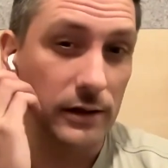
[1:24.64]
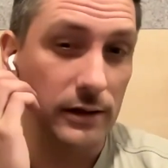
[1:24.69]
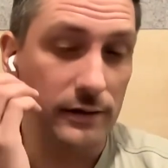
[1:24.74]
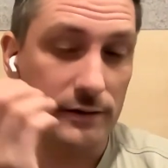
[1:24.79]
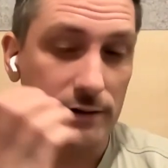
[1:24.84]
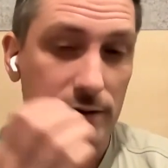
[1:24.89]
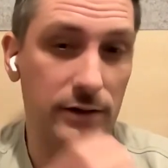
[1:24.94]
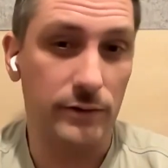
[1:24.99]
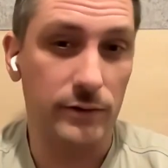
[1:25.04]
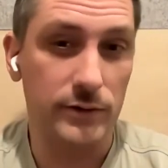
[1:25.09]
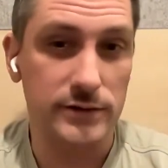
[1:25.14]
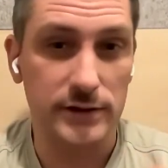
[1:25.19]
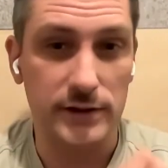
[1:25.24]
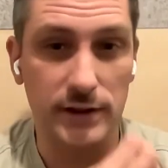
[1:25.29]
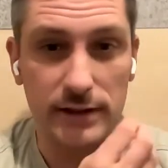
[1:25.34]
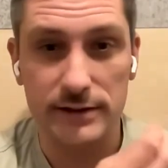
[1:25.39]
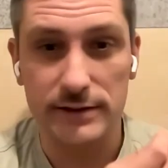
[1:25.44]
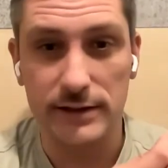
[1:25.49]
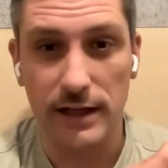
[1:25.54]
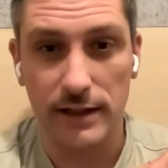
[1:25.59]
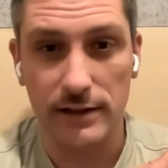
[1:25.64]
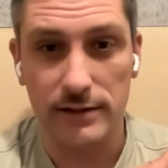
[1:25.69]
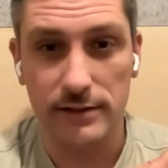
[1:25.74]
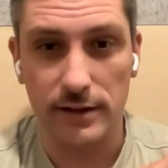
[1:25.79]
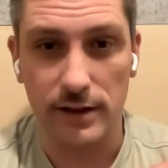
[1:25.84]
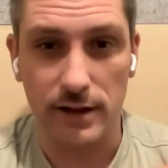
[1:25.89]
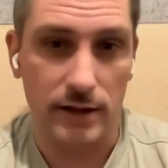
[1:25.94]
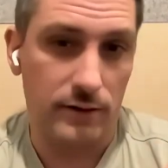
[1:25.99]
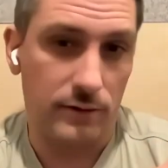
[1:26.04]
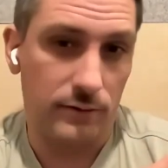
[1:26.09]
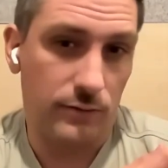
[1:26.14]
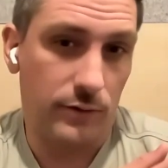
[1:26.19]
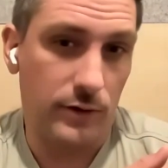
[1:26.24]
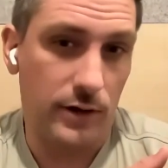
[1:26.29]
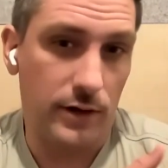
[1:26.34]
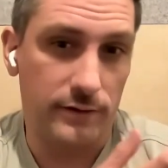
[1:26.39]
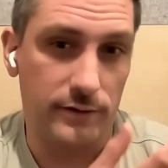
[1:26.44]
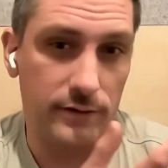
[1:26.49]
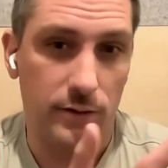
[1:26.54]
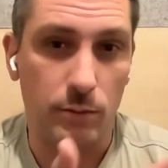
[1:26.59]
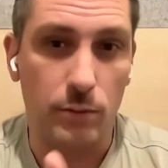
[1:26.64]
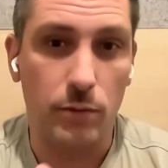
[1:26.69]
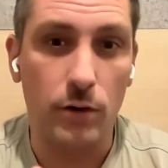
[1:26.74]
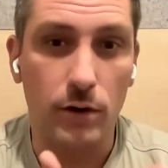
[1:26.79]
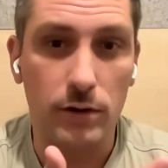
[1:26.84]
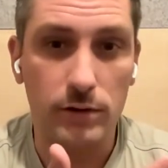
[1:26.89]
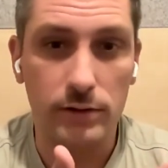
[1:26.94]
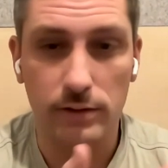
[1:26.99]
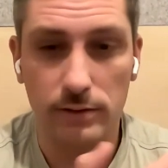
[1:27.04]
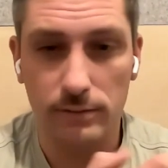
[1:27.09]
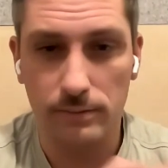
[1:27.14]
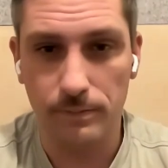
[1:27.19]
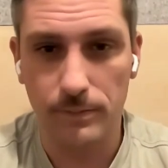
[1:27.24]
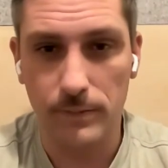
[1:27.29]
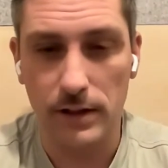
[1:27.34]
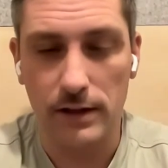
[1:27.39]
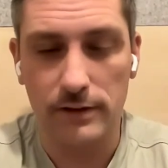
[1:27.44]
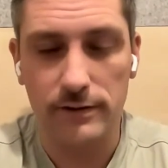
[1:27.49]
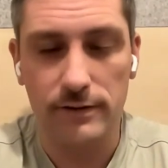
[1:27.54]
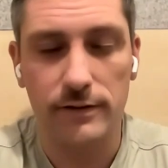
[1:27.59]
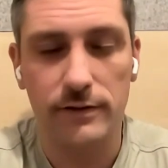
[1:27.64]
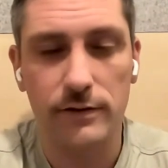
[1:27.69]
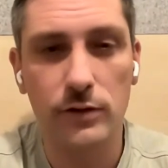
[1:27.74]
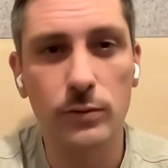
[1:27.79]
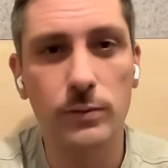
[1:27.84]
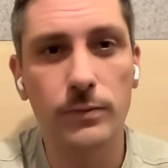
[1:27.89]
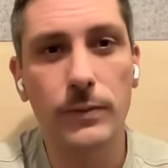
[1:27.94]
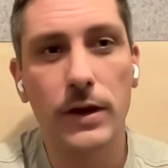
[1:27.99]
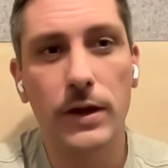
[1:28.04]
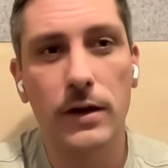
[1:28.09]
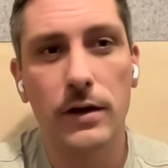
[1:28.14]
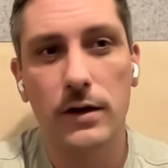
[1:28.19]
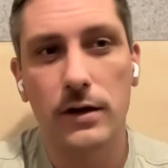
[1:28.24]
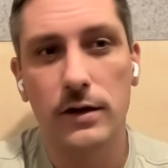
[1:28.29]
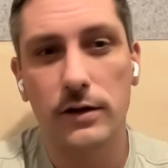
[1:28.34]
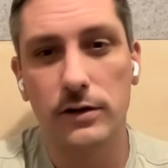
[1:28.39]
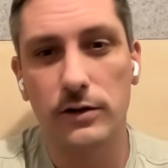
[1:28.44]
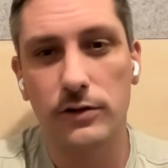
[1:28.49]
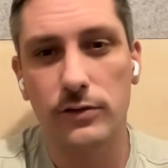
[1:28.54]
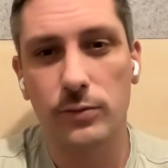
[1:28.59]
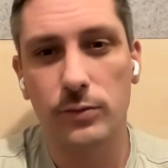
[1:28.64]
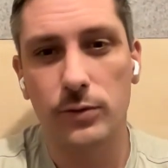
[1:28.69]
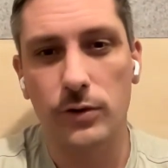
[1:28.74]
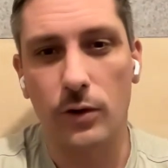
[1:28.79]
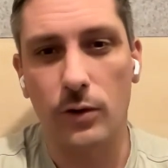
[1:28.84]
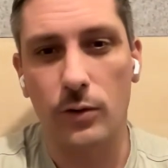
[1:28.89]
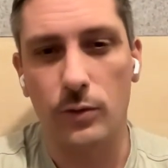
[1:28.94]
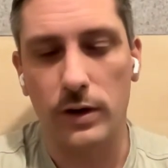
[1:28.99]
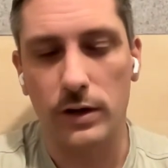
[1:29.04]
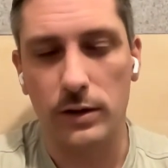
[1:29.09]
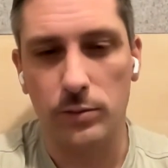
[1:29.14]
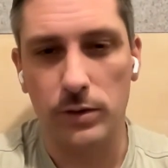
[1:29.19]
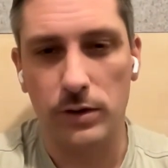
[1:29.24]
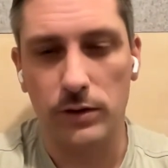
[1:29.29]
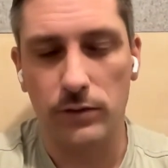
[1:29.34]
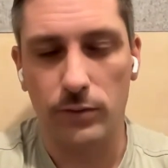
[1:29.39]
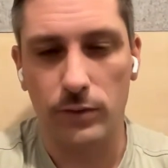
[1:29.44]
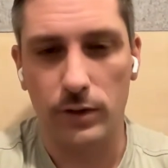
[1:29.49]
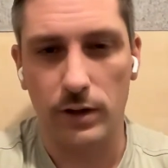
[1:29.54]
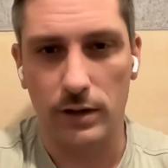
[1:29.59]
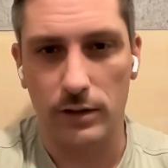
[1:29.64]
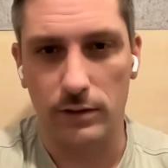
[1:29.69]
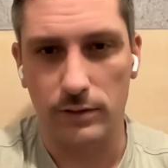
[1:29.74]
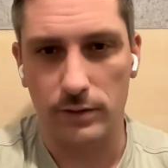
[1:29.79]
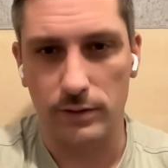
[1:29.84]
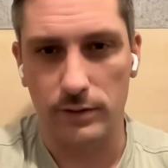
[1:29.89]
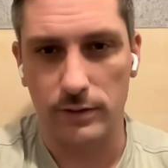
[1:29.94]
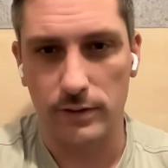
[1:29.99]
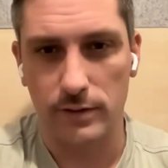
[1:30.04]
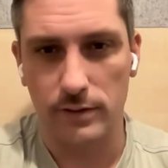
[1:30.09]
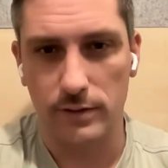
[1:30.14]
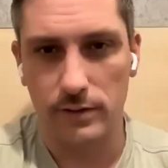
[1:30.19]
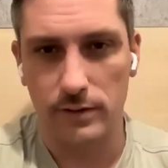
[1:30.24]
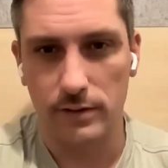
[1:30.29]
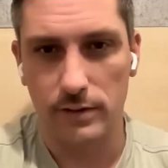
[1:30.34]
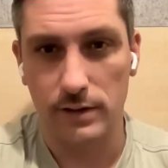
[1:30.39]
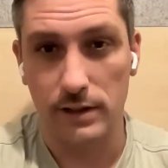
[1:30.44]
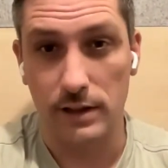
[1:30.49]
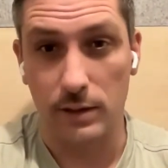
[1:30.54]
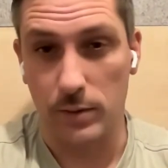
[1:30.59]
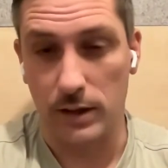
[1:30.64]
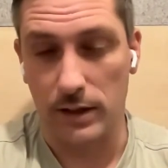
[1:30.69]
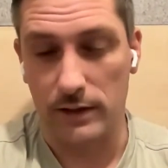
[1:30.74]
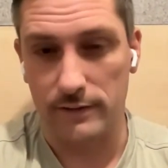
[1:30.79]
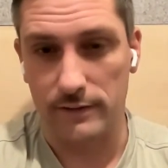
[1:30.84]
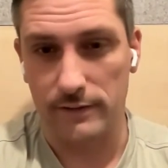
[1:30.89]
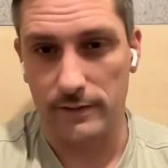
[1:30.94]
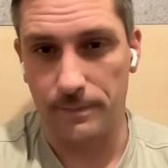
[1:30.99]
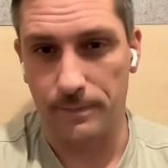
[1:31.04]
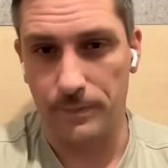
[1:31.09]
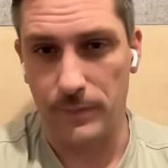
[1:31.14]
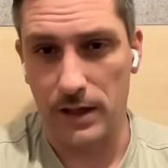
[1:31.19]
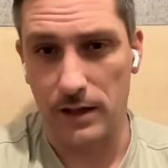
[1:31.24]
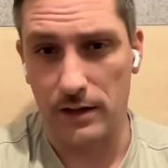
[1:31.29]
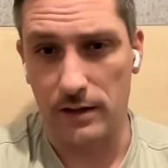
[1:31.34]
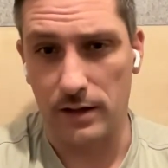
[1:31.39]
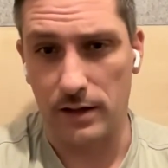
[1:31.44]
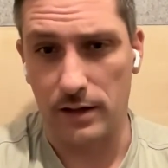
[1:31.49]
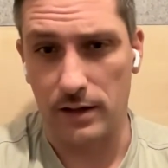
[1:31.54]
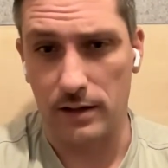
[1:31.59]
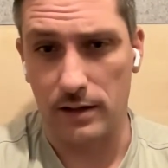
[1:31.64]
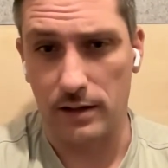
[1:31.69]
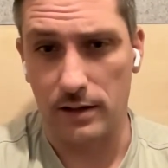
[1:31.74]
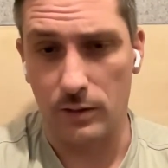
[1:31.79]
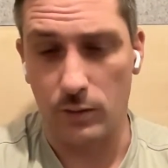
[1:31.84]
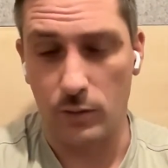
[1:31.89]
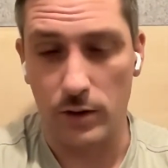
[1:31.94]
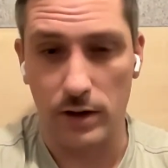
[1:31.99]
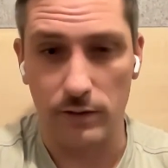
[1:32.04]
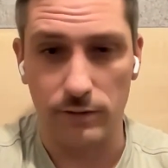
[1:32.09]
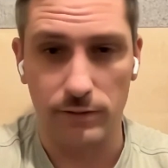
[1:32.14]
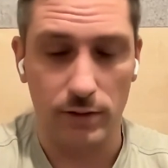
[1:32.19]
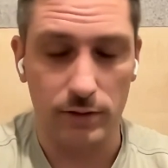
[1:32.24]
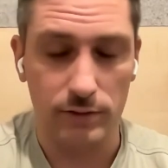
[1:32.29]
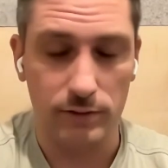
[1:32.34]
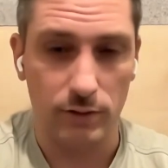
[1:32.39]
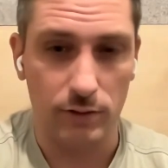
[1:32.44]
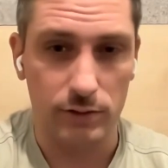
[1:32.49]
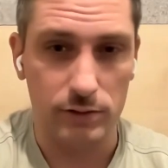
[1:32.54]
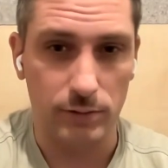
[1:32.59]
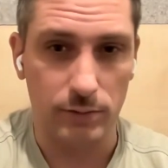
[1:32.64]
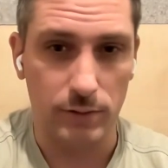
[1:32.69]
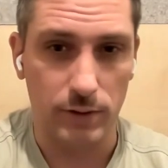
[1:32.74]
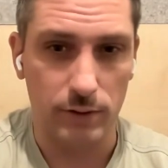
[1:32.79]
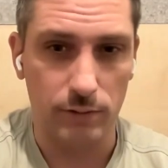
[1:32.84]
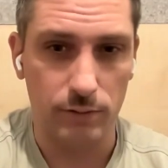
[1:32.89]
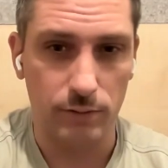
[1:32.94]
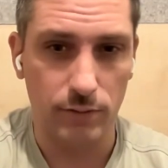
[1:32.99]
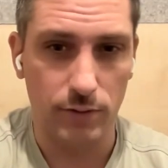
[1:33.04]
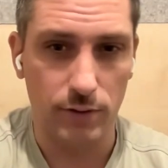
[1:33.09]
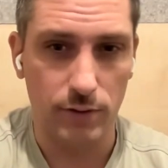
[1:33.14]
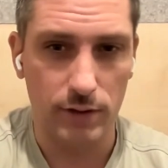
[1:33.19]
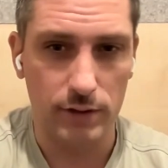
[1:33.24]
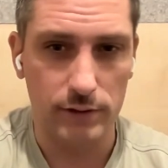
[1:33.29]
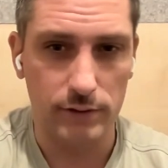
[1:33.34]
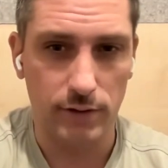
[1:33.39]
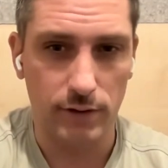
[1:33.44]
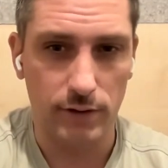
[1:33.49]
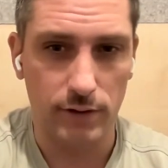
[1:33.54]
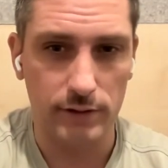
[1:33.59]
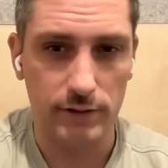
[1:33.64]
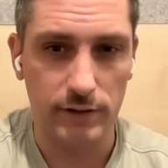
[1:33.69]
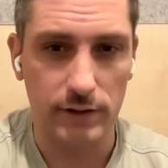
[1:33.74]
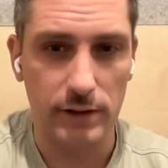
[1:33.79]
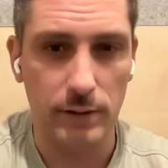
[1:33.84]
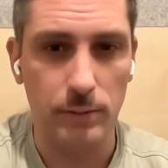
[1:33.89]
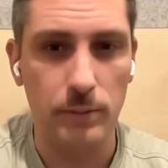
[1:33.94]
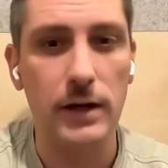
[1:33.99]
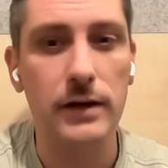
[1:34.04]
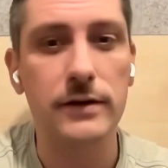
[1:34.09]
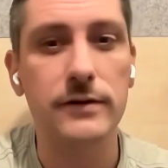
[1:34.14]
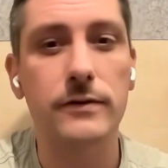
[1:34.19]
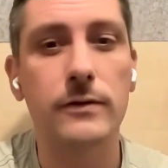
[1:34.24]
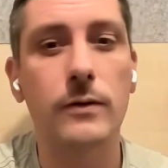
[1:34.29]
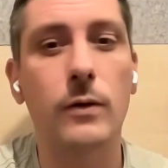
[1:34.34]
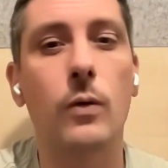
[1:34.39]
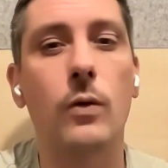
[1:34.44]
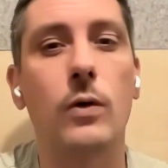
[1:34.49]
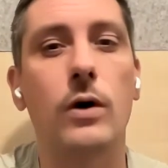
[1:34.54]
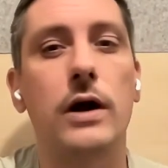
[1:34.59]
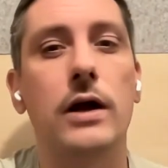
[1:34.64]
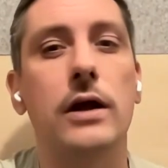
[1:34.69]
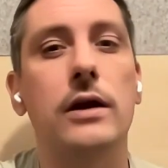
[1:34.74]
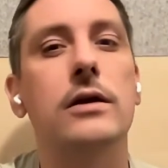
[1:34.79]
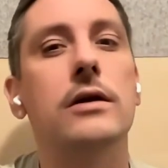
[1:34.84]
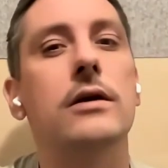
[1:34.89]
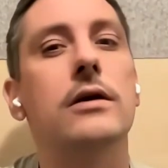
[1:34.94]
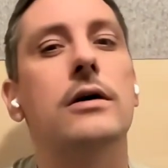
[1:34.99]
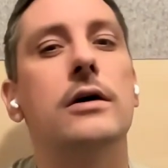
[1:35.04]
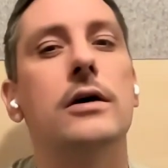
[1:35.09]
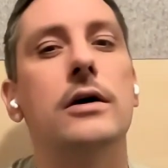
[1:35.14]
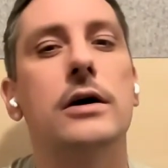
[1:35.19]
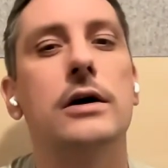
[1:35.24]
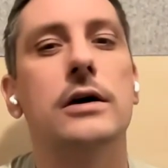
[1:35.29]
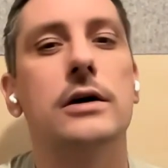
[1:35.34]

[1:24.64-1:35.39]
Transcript: these keywords in exact and in phrase and in broad. Let's assume this would already be 300 campaigns. And then we have not talked about product targeting campaigns or any